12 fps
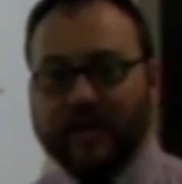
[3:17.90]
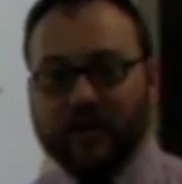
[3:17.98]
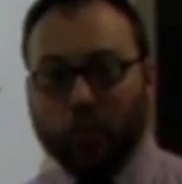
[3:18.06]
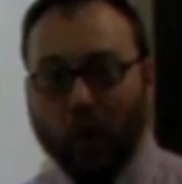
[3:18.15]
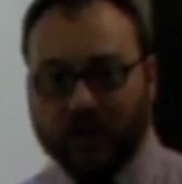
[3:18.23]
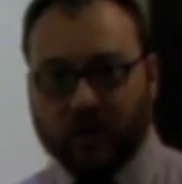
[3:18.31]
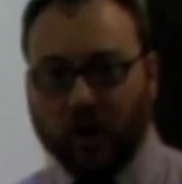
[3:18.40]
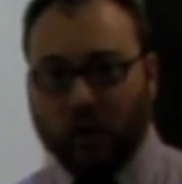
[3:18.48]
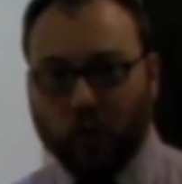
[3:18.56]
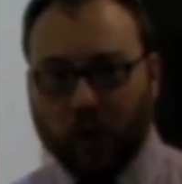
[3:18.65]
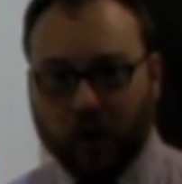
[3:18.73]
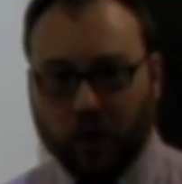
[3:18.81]
this, what's
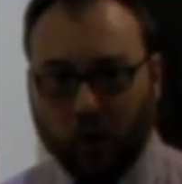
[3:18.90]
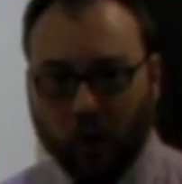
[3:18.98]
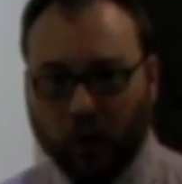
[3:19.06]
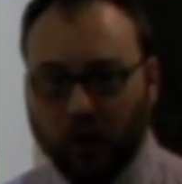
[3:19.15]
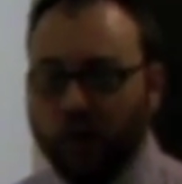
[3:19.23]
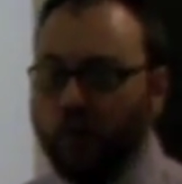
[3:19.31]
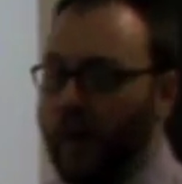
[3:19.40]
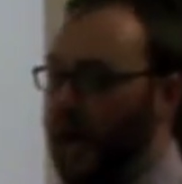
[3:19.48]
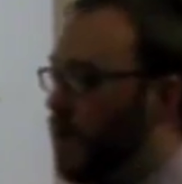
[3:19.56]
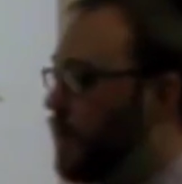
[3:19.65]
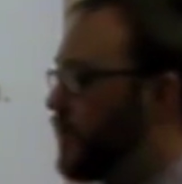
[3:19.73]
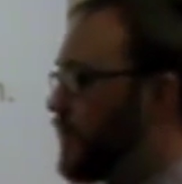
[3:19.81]
our word order?
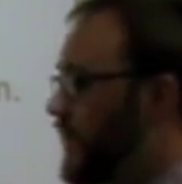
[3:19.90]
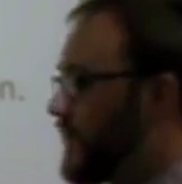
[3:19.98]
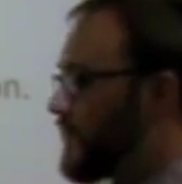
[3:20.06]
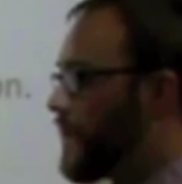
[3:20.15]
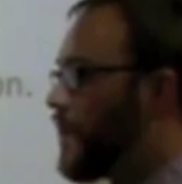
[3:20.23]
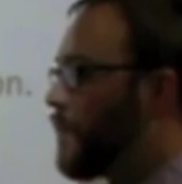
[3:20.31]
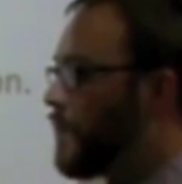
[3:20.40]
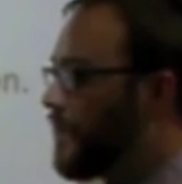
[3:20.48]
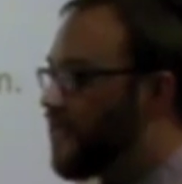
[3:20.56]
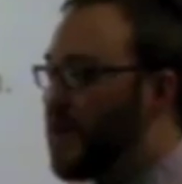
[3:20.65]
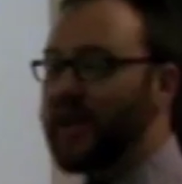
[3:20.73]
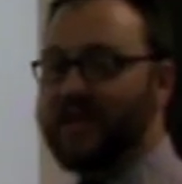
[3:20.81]
Well, it's going to
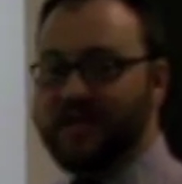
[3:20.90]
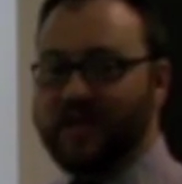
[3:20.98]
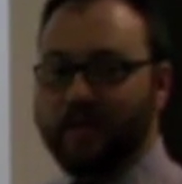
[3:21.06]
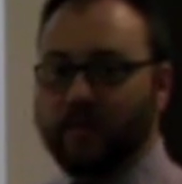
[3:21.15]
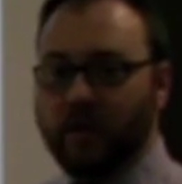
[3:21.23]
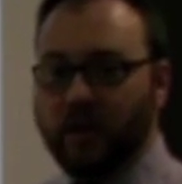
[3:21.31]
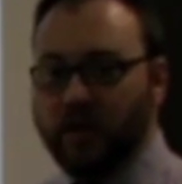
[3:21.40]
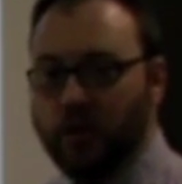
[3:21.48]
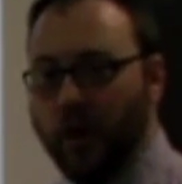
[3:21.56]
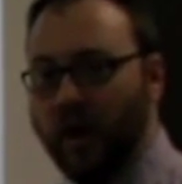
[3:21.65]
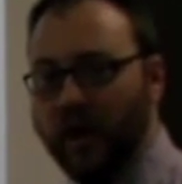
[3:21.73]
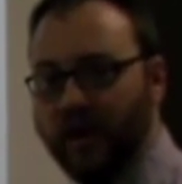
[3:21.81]
be very similar
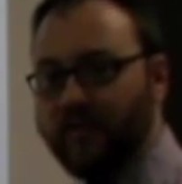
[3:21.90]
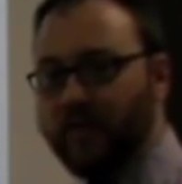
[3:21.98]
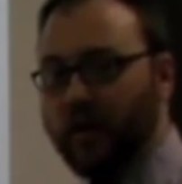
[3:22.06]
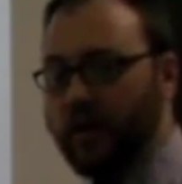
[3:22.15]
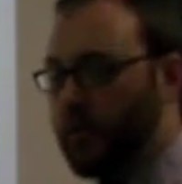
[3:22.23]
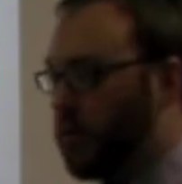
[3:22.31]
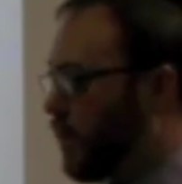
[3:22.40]
to our inverted